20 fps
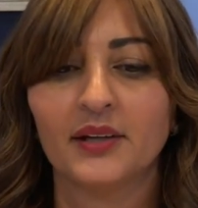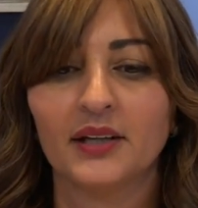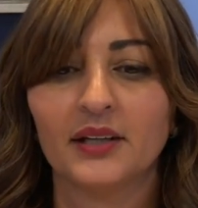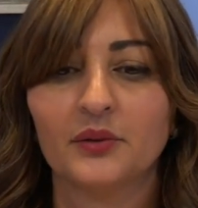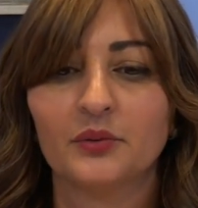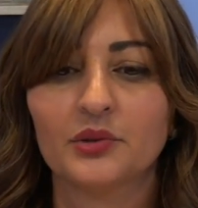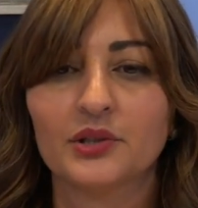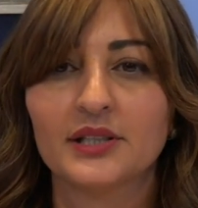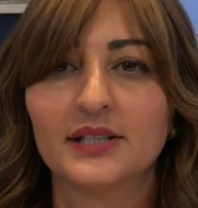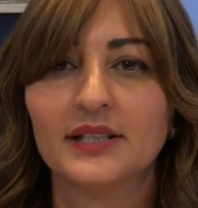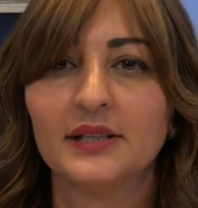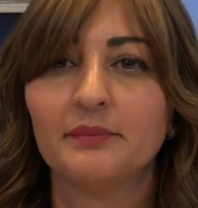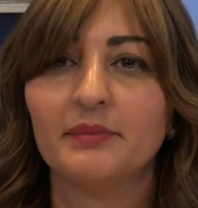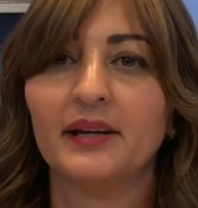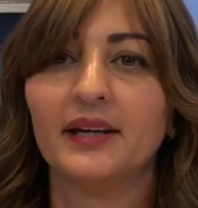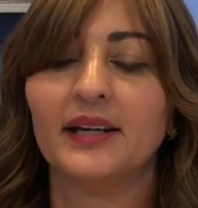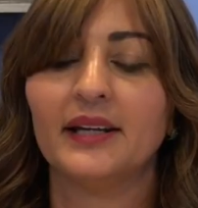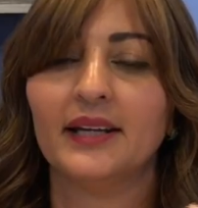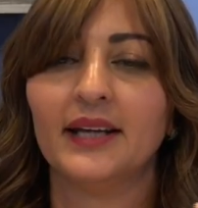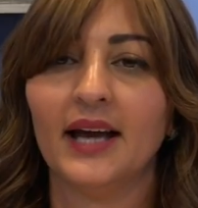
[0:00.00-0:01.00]
He was
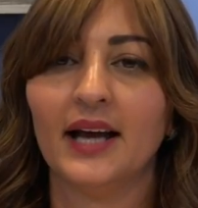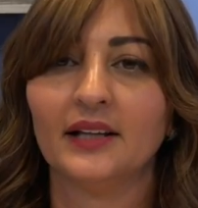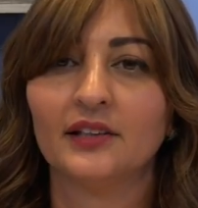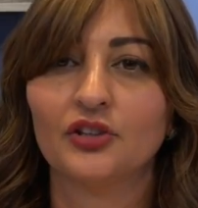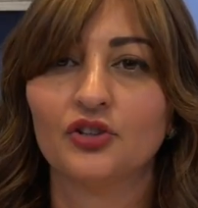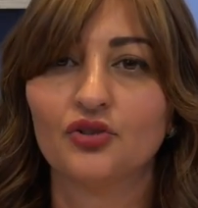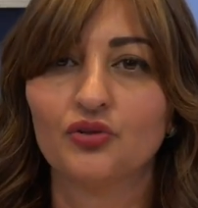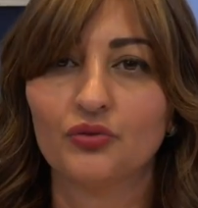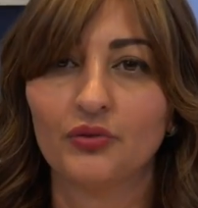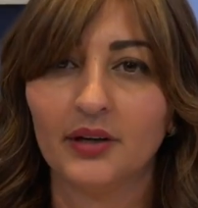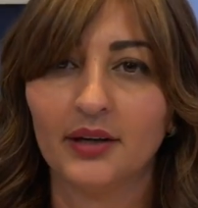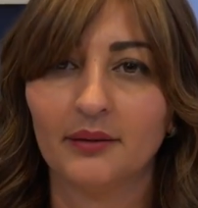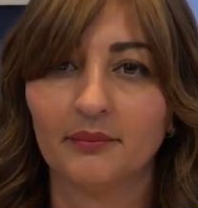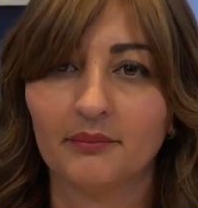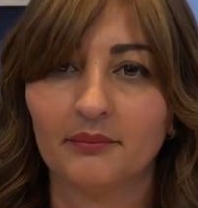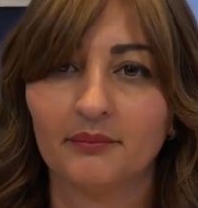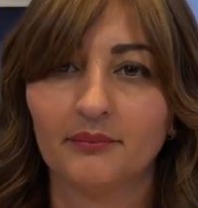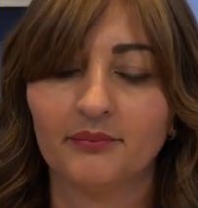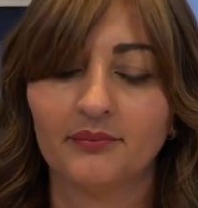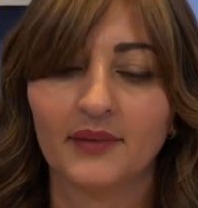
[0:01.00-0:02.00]
sleeping and he had a
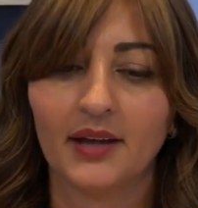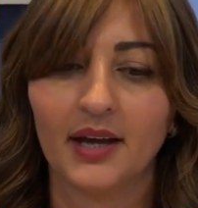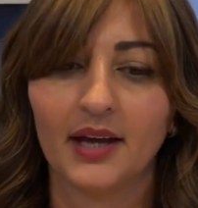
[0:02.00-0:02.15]
dream.